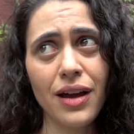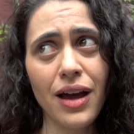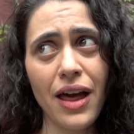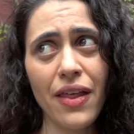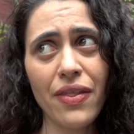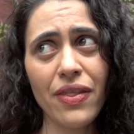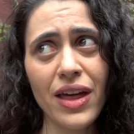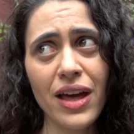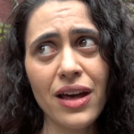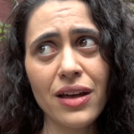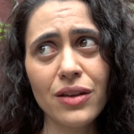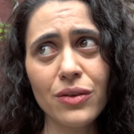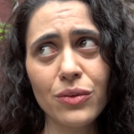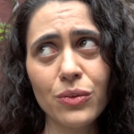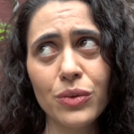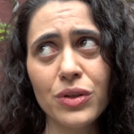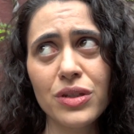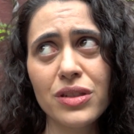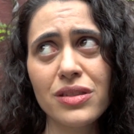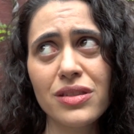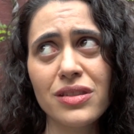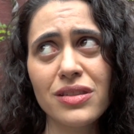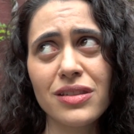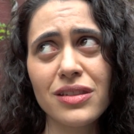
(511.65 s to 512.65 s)
and that
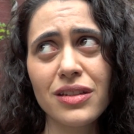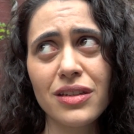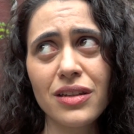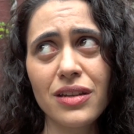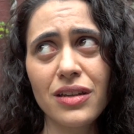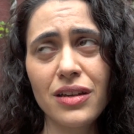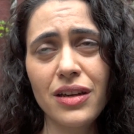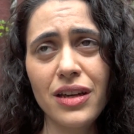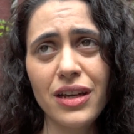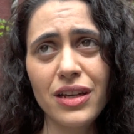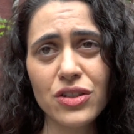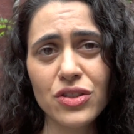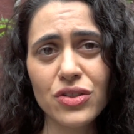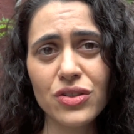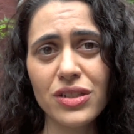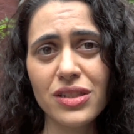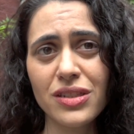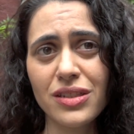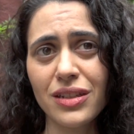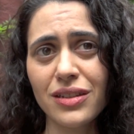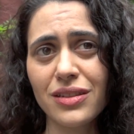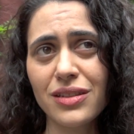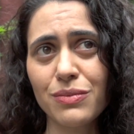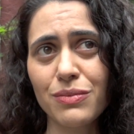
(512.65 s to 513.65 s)
was
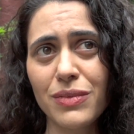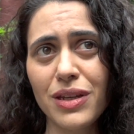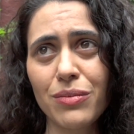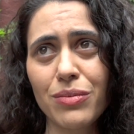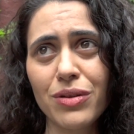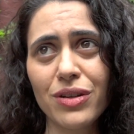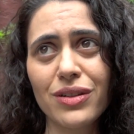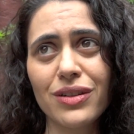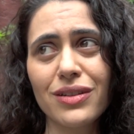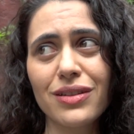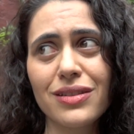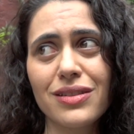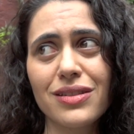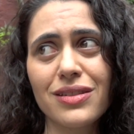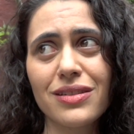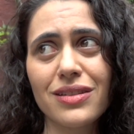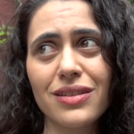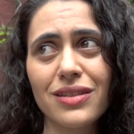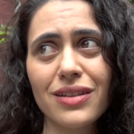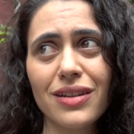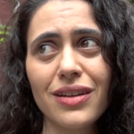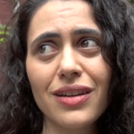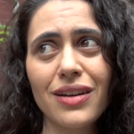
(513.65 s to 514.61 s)
interesting to me because